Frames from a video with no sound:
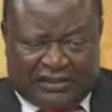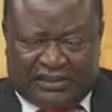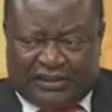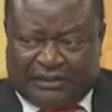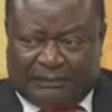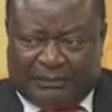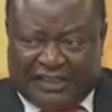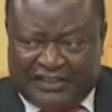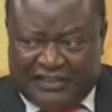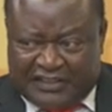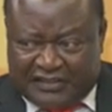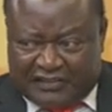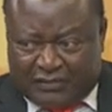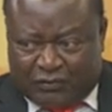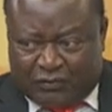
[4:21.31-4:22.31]
The best
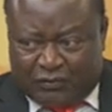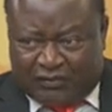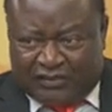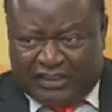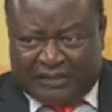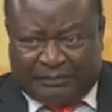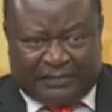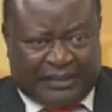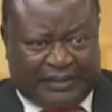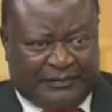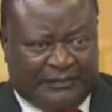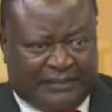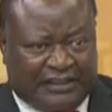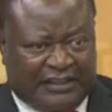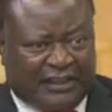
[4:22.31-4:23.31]
schools are
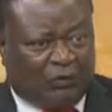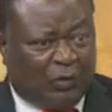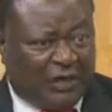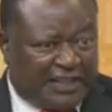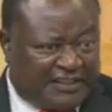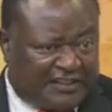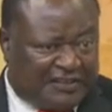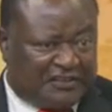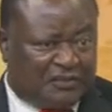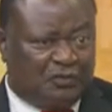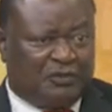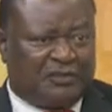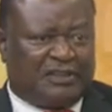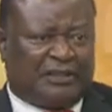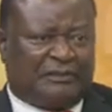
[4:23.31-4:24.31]
private. The worst
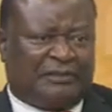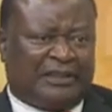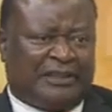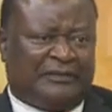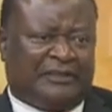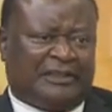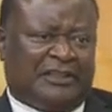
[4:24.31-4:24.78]
schools are private.